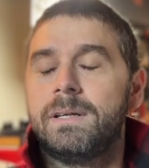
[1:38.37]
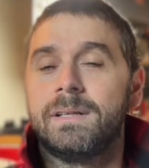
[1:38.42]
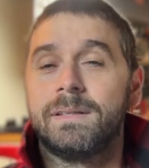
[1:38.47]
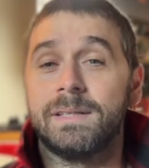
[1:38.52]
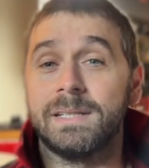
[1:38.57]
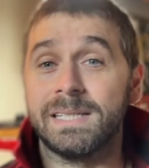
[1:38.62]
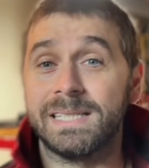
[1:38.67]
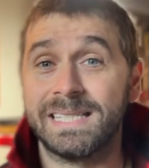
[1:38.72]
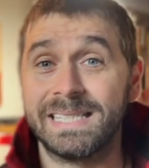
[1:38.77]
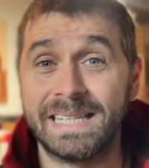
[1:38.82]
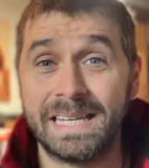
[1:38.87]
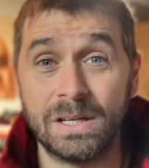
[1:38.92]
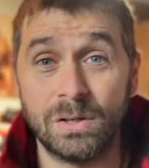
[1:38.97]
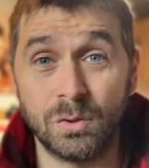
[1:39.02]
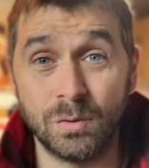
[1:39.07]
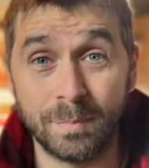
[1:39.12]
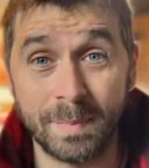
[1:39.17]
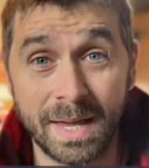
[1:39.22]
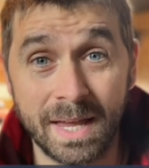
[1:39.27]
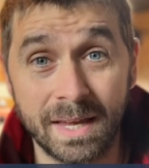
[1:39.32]
The
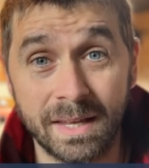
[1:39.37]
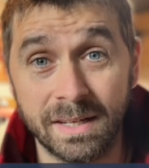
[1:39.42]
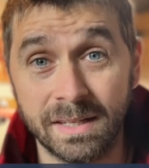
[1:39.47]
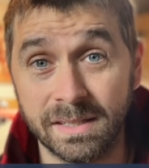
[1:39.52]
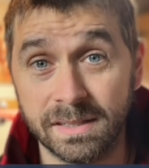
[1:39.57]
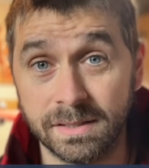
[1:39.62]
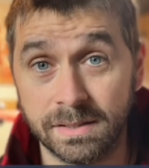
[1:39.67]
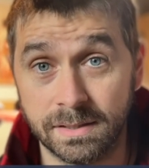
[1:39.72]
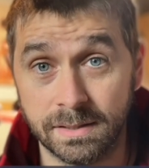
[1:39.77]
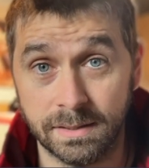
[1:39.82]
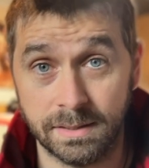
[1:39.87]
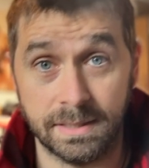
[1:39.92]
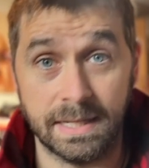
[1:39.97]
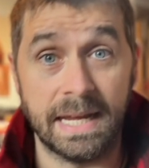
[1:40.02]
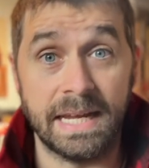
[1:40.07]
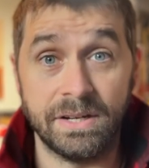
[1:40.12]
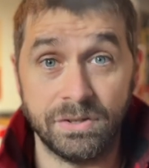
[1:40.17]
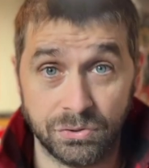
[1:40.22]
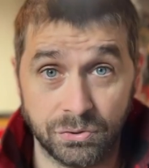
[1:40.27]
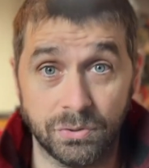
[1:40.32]
skilled man is
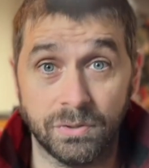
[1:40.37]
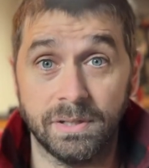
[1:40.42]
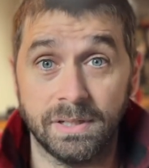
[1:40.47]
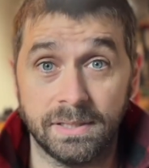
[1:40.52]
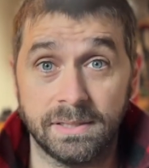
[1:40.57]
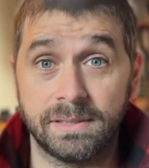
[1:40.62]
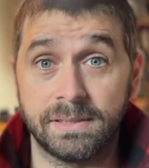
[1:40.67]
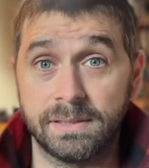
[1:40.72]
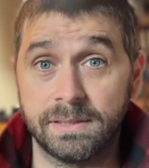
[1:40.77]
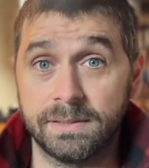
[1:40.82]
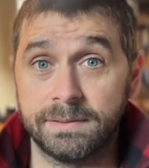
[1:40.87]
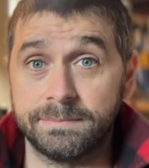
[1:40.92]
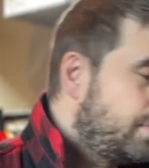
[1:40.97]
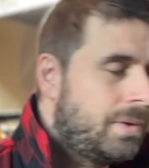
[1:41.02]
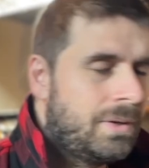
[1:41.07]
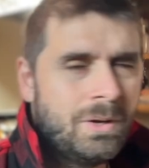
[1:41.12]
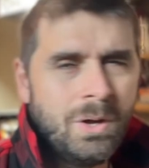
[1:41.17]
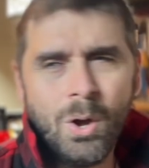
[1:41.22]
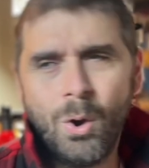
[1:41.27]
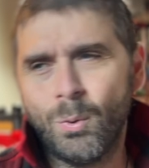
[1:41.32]
dangerous.
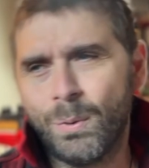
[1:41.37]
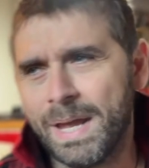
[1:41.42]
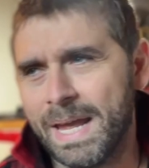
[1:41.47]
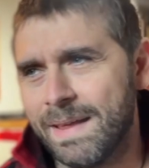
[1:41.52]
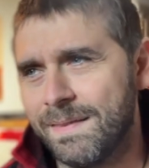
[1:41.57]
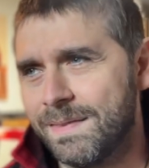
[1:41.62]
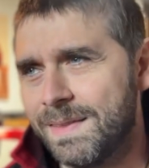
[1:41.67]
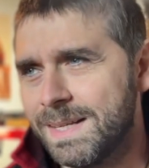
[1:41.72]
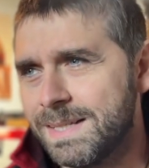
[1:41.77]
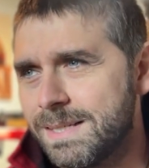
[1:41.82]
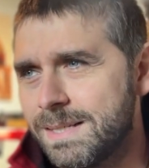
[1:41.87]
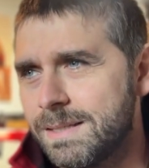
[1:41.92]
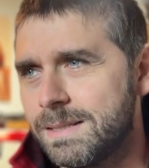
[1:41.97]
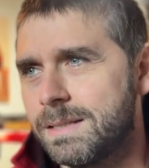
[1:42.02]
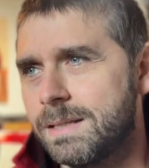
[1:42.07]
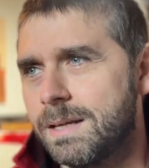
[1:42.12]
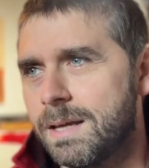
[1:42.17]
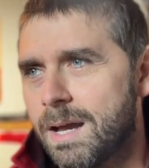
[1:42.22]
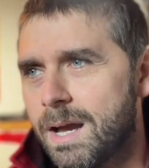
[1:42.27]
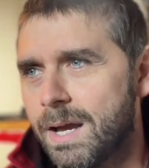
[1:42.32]
Okay, this is
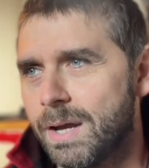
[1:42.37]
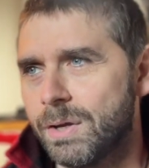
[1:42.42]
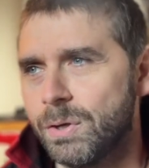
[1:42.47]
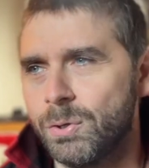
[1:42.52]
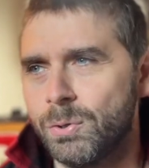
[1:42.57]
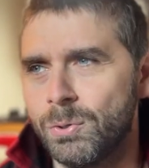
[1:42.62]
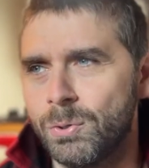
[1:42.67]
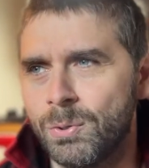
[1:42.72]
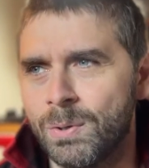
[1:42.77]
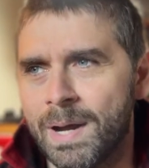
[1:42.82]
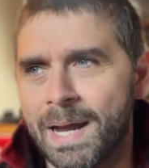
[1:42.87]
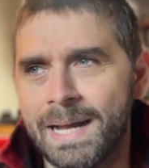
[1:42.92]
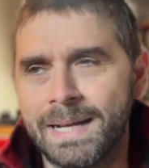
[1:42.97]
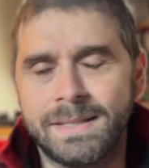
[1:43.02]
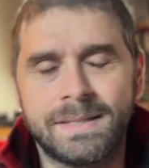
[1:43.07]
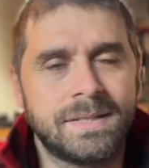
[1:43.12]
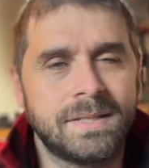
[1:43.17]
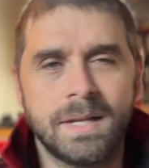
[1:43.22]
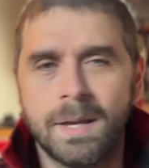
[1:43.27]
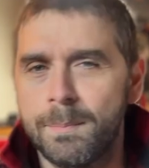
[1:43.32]
the guy who at
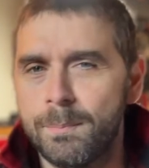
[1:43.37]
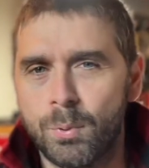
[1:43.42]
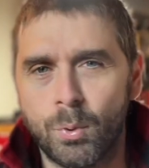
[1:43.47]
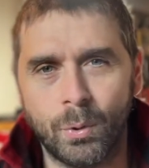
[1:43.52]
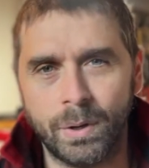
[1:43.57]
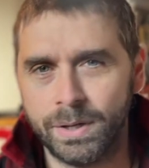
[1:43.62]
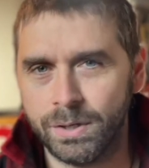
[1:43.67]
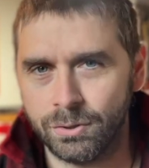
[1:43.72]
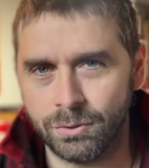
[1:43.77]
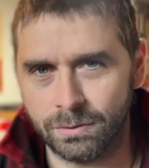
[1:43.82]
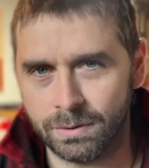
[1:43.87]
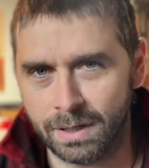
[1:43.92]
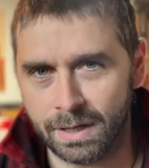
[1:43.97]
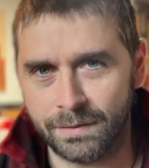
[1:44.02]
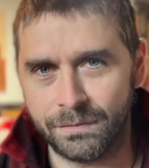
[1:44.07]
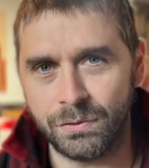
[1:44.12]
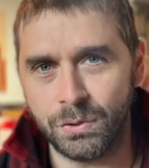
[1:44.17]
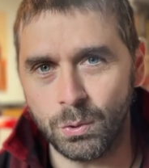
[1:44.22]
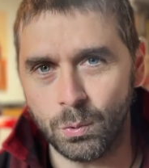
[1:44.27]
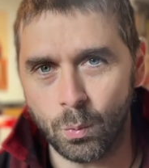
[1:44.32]
some point in your
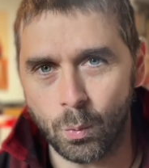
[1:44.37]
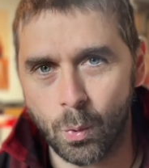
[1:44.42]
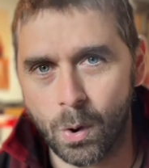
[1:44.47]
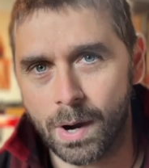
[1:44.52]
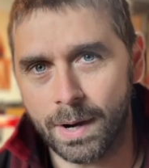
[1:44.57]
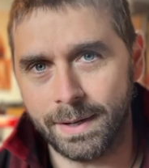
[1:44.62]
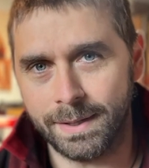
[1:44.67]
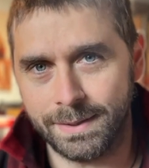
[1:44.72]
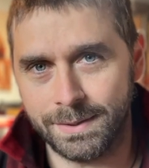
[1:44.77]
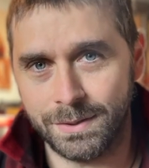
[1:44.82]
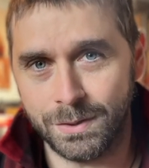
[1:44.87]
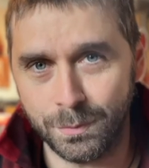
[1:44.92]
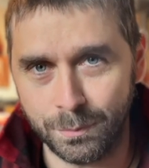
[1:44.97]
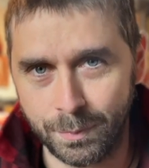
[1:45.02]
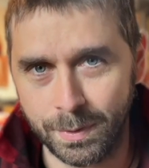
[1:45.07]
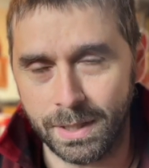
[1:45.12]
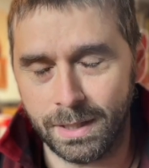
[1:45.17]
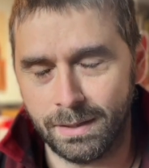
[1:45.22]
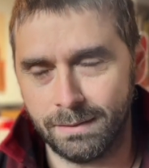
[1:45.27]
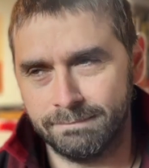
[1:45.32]
life you wanted to
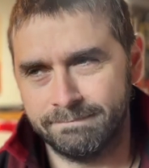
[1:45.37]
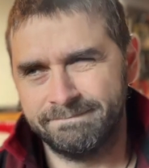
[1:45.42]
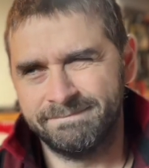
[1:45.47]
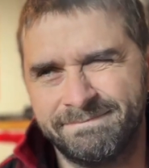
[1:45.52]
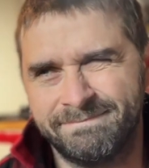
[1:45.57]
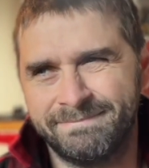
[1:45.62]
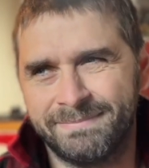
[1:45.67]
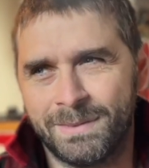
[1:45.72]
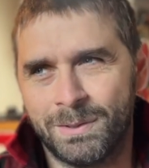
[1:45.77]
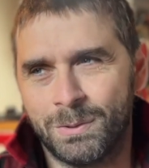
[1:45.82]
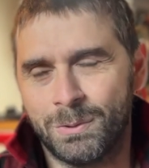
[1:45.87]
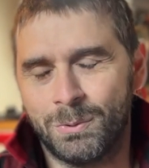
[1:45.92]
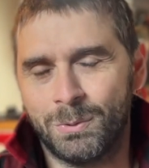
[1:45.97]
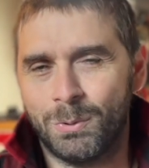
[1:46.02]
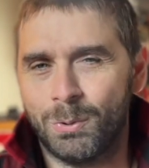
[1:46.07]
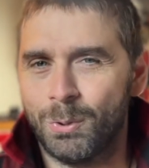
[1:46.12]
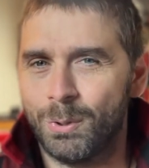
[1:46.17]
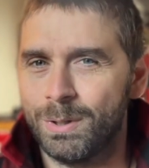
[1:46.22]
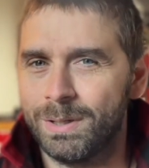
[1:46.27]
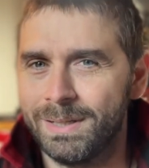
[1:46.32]
be.
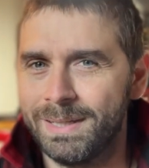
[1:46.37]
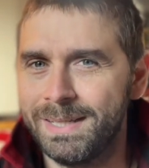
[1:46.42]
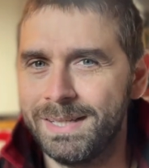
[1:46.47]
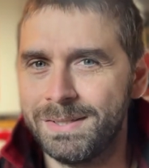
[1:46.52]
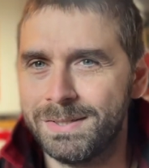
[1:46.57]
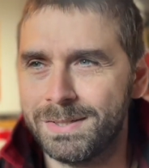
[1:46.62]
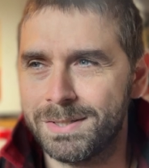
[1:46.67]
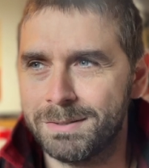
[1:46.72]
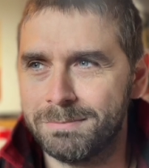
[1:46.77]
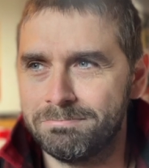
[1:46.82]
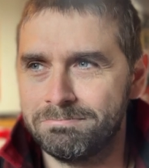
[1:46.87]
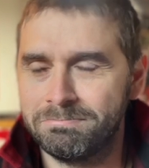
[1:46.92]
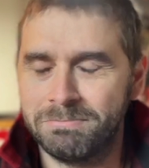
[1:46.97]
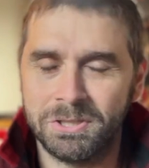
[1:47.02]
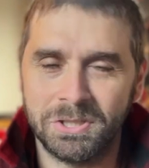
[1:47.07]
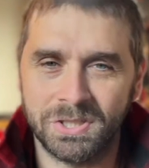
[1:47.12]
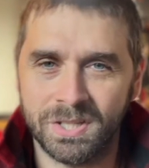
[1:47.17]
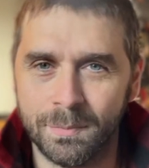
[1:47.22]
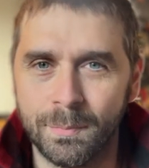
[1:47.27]
Or at least to some